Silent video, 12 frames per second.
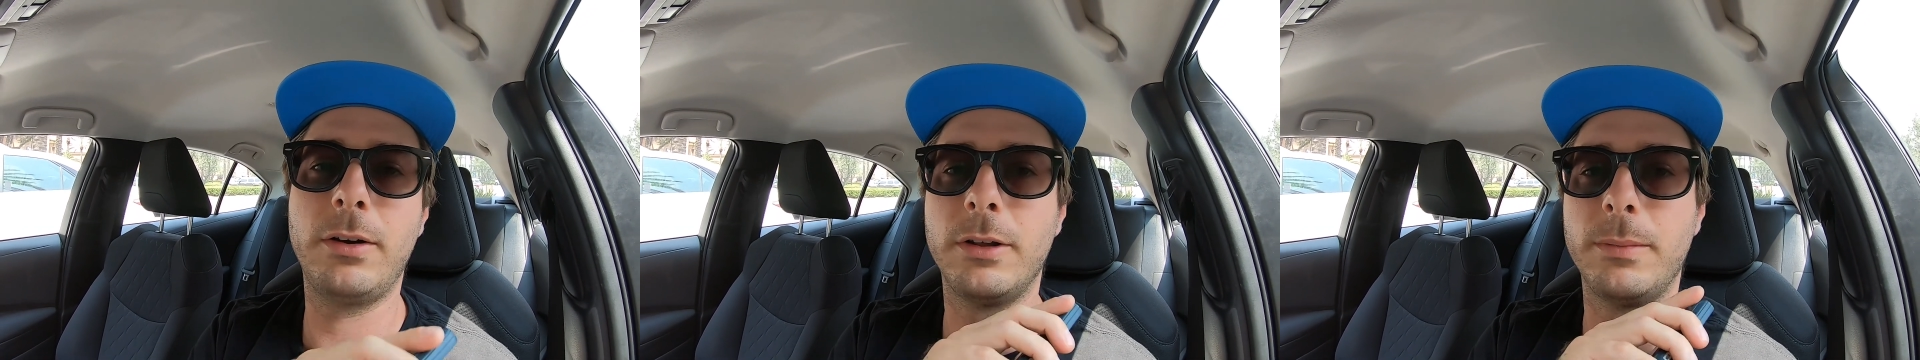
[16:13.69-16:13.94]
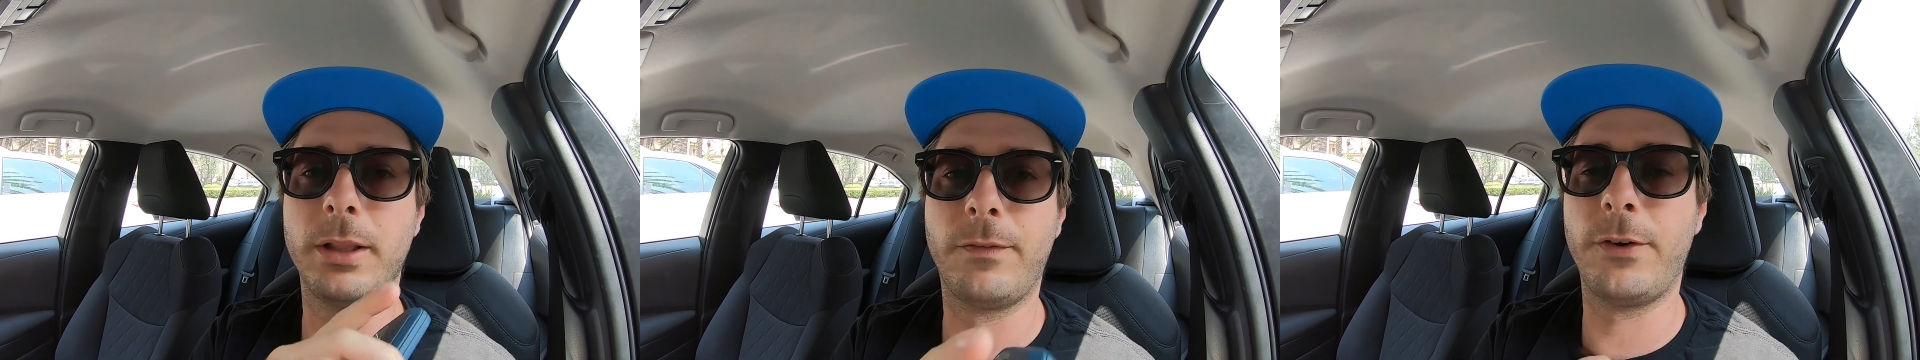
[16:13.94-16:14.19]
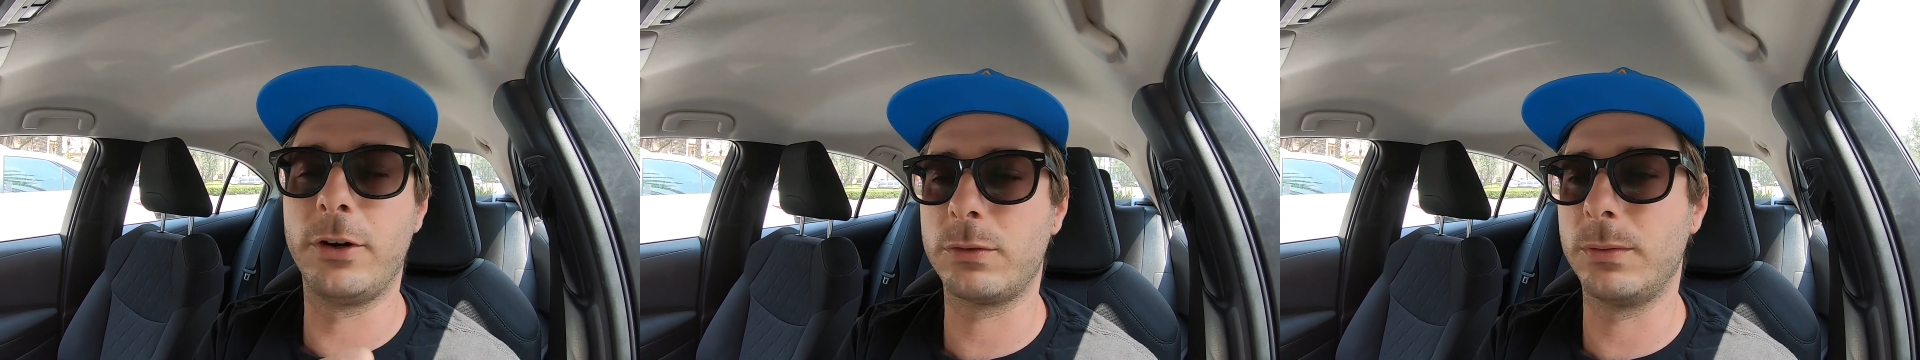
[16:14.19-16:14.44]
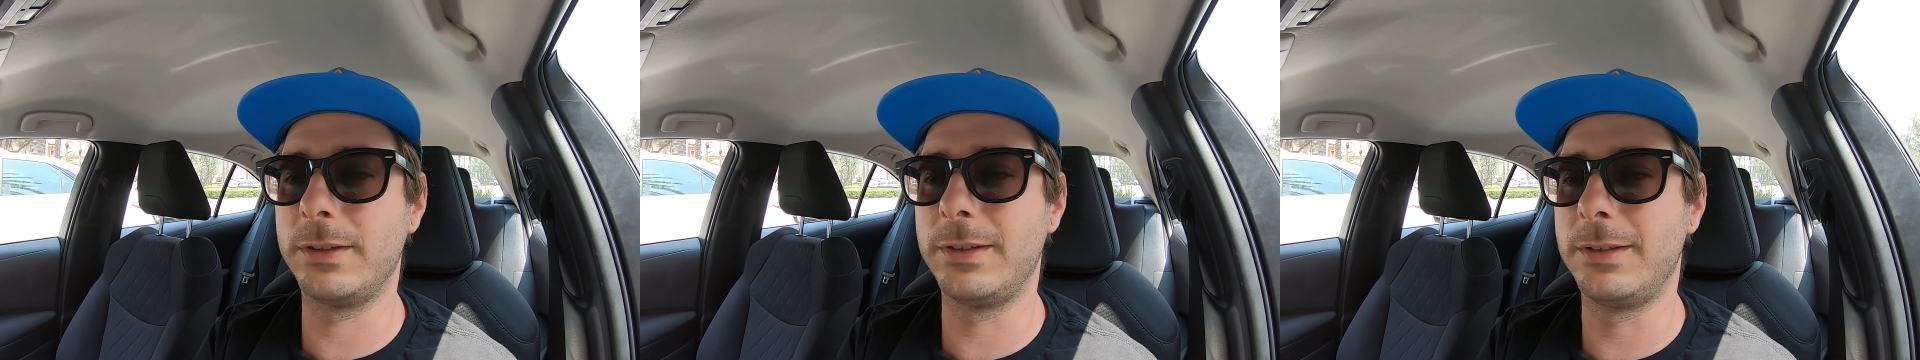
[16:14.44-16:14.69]
You'll be the first
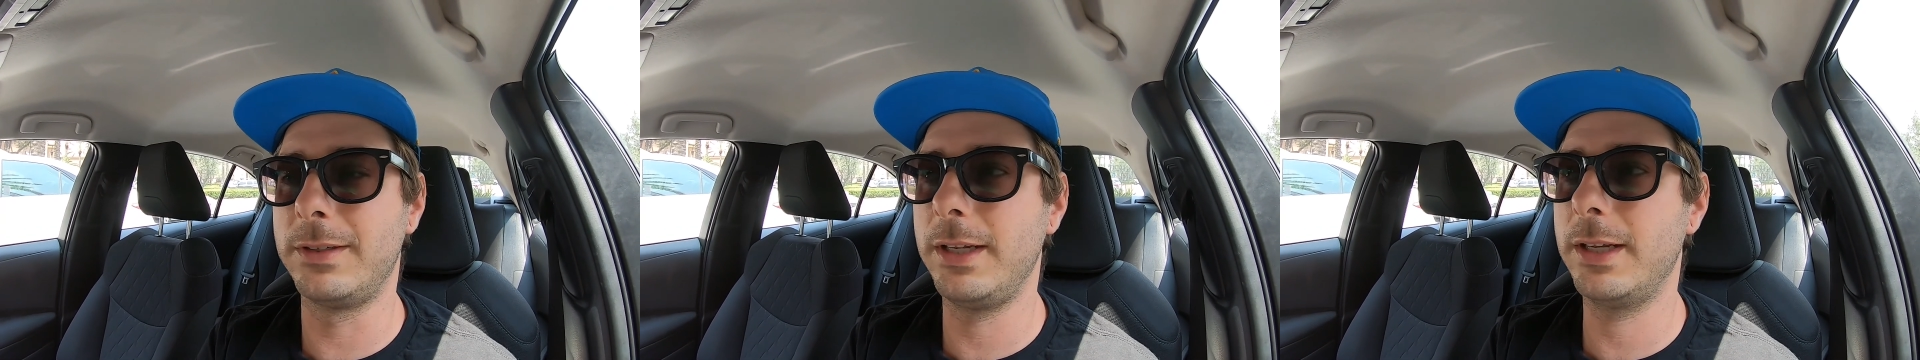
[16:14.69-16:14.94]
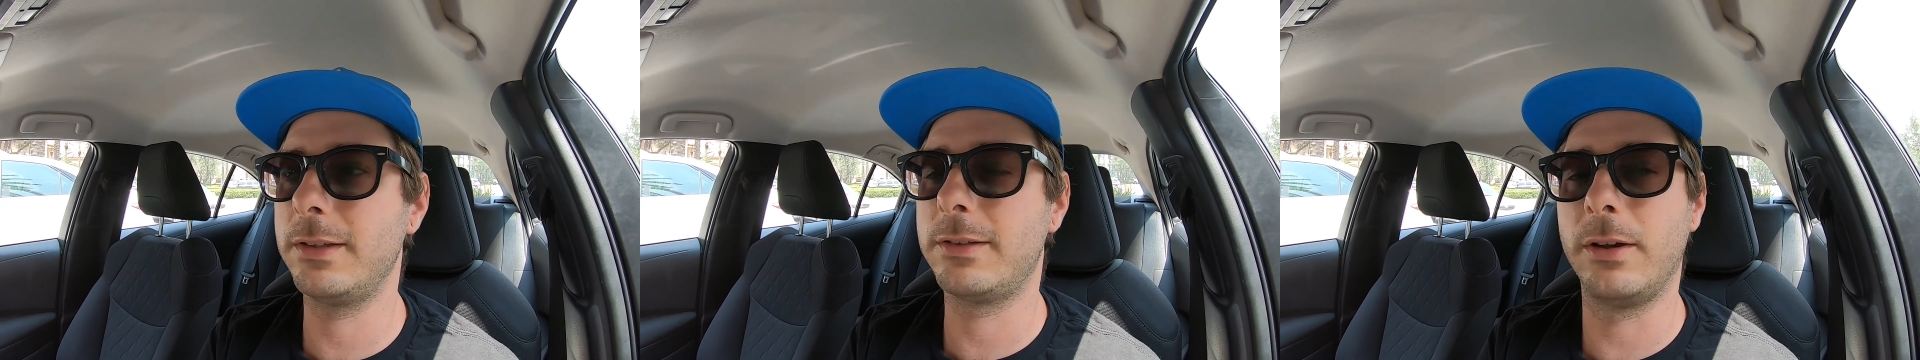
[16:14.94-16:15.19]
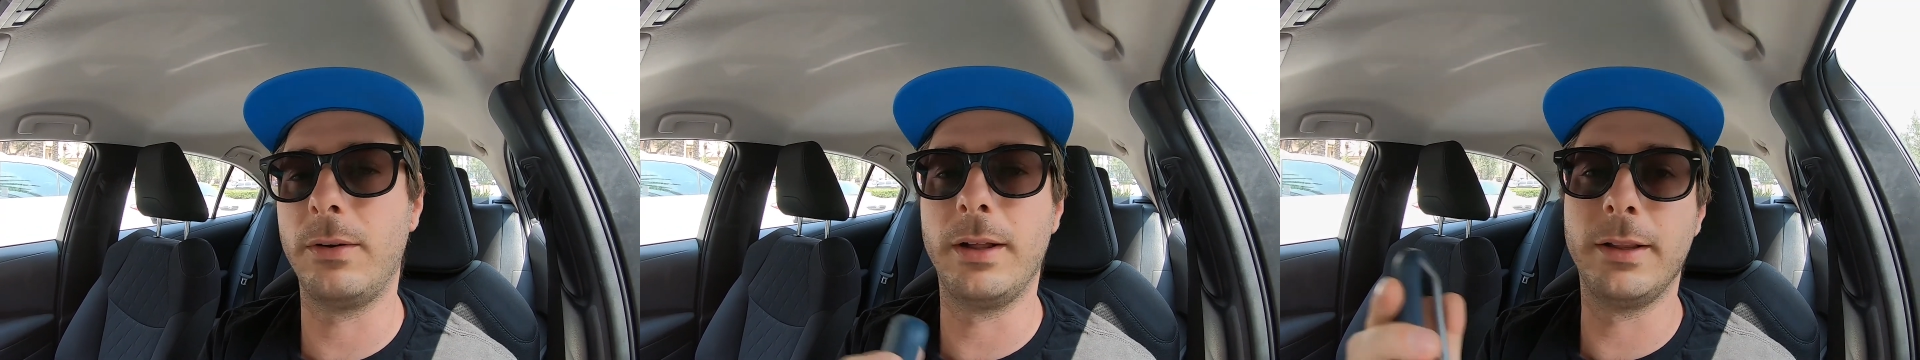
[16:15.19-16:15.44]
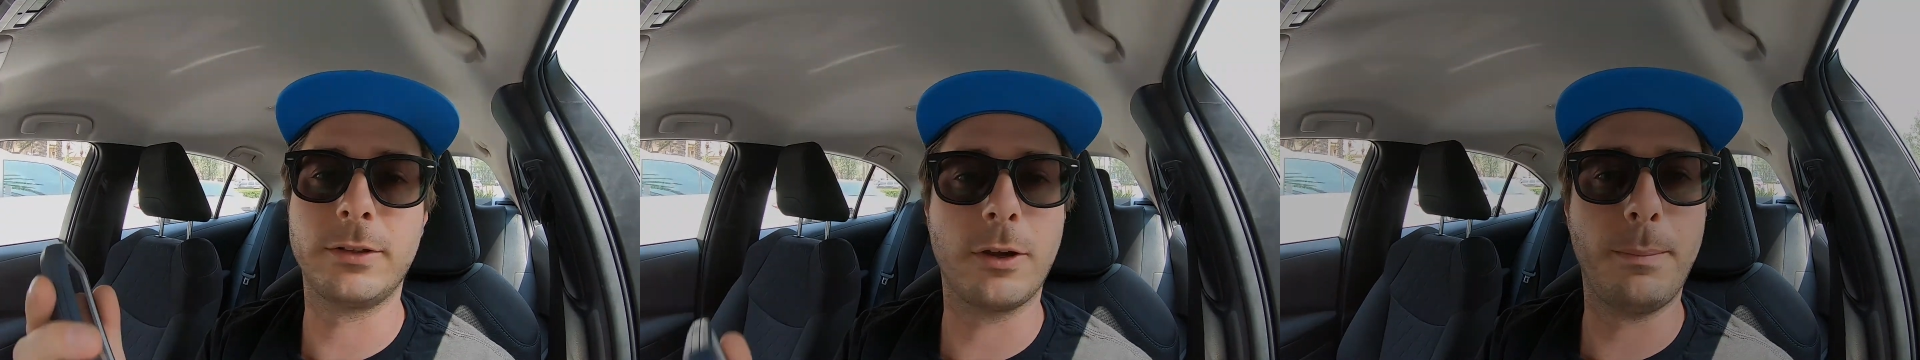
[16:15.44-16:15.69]
ones to see it, so
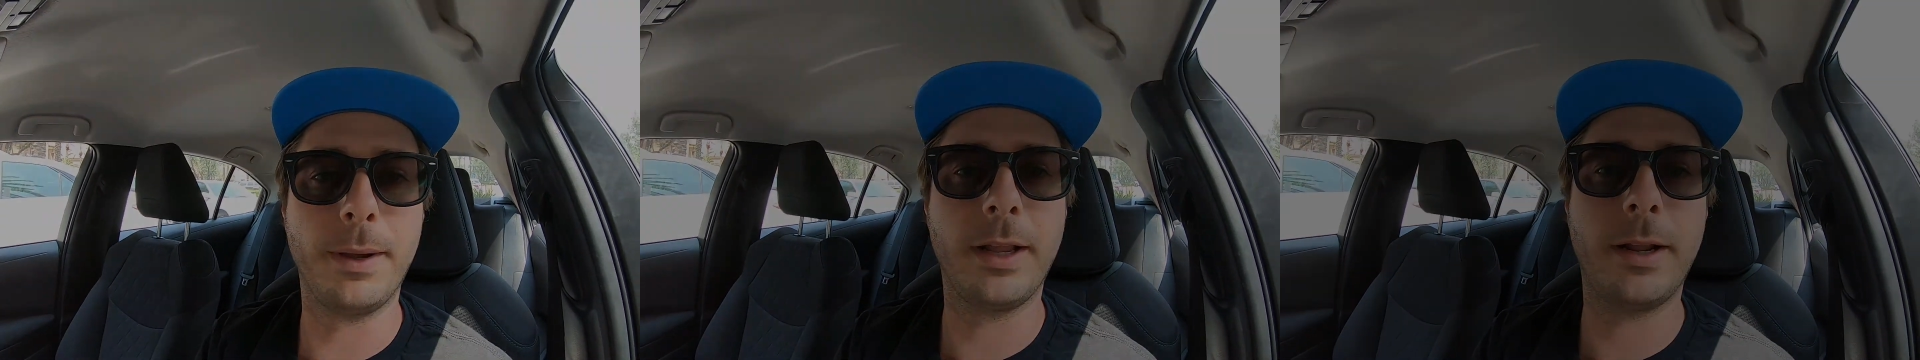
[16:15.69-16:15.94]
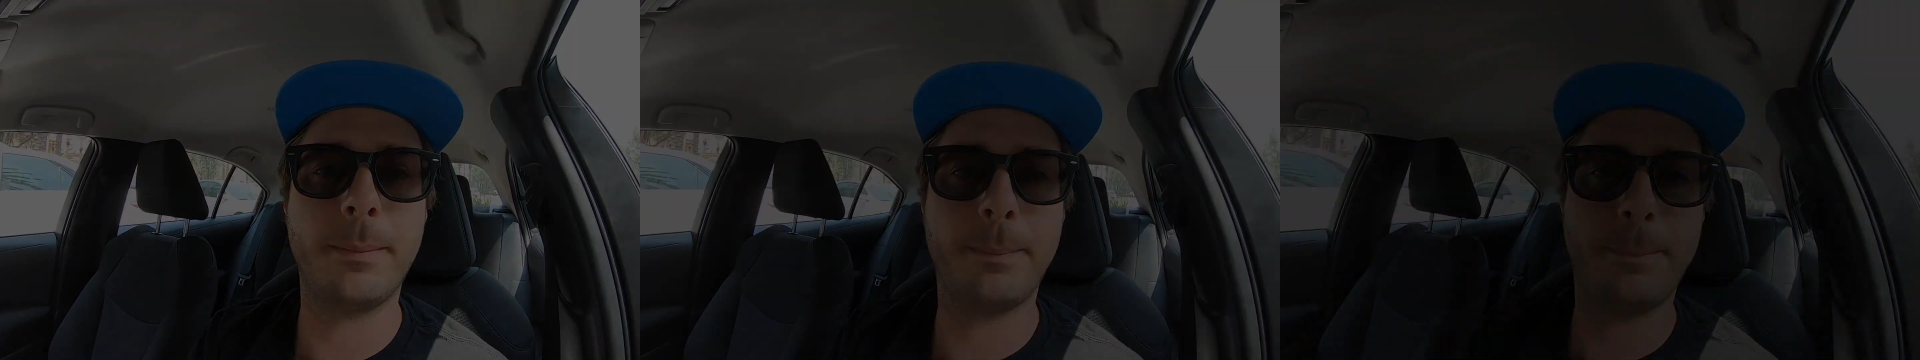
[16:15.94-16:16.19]
let's go pick it up.